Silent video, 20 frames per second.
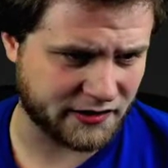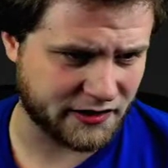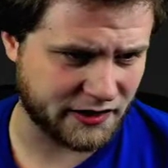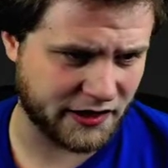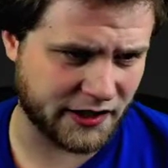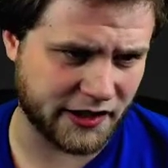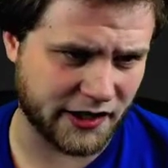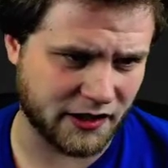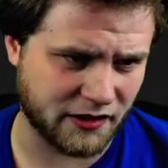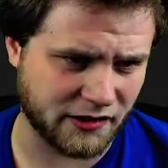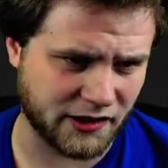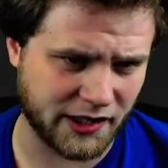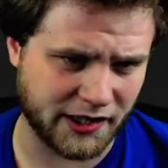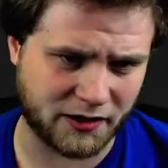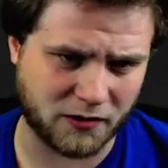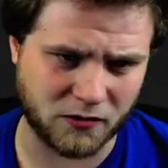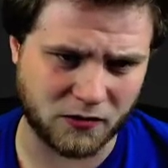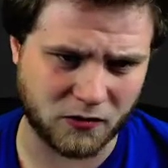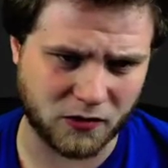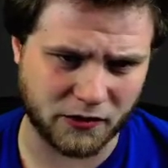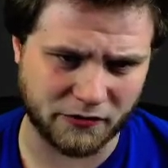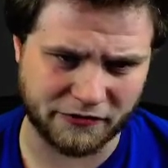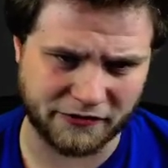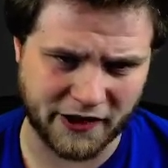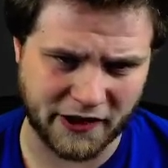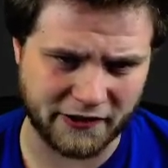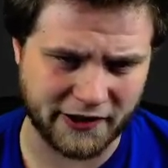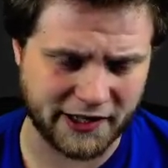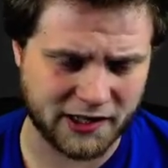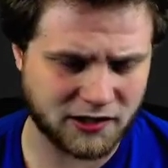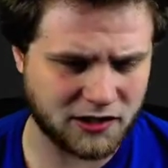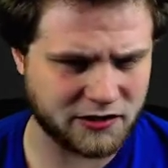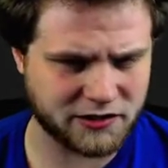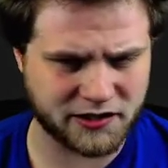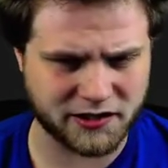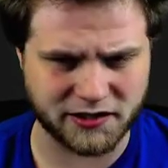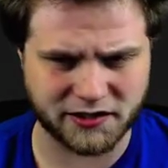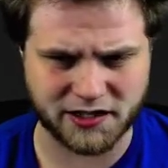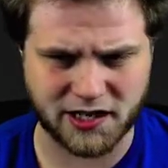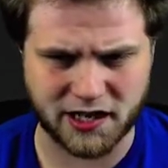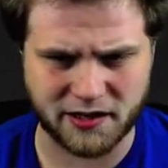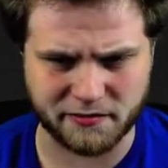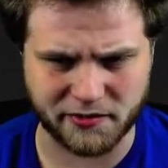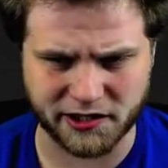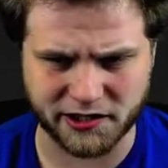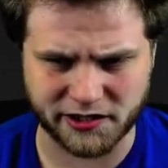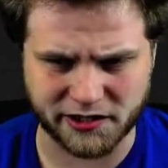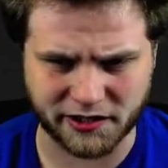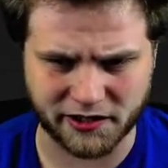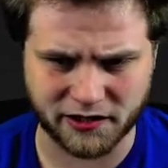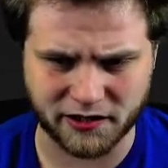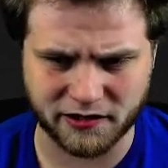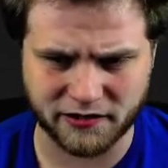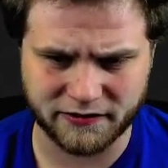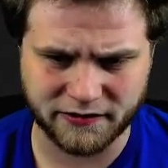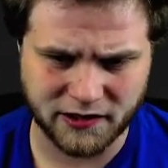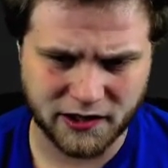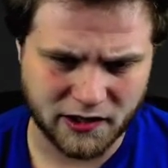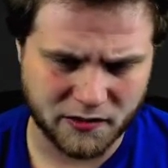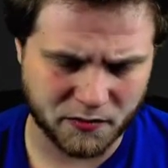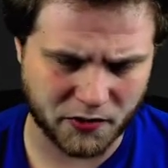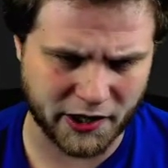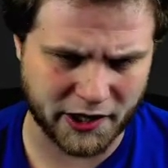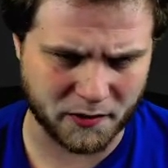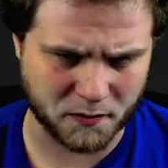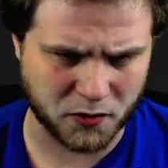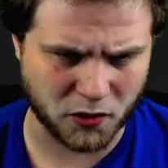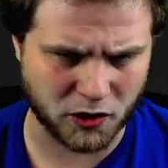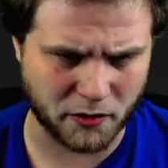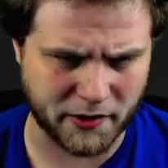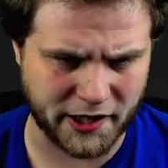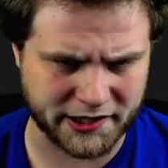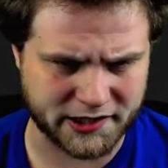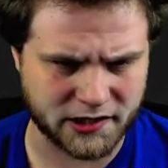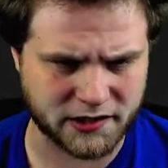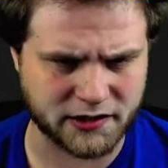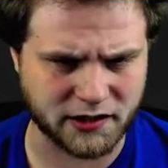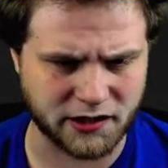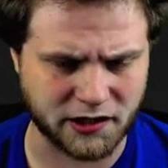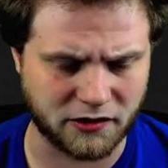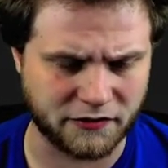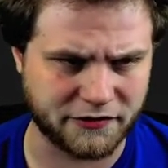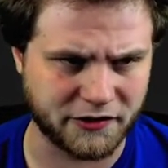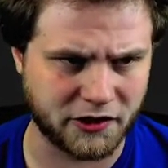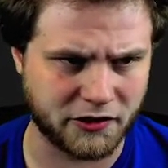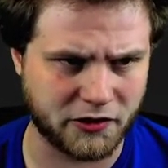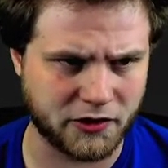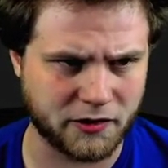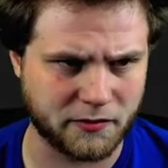you know? Like, we're very close to zombies here. Breeding Pool makes us a little further,